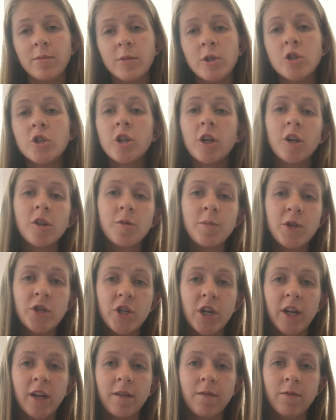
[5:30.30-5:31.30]
you should also be
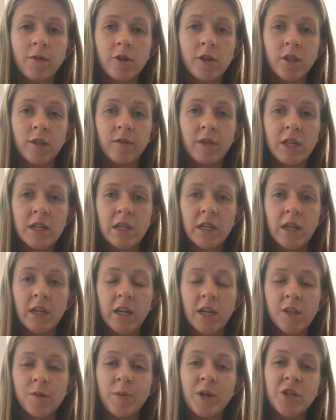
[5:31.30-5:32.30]
checking for DVT,
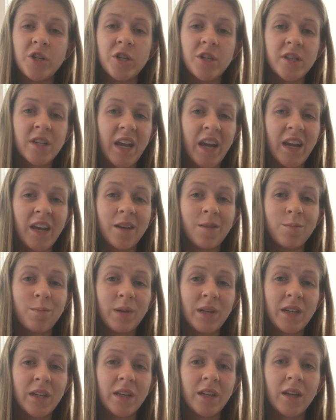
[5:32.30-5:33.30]
as patients can
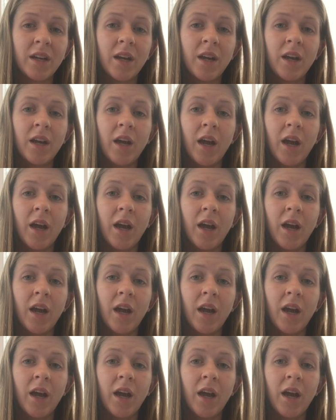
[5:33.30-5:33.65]
be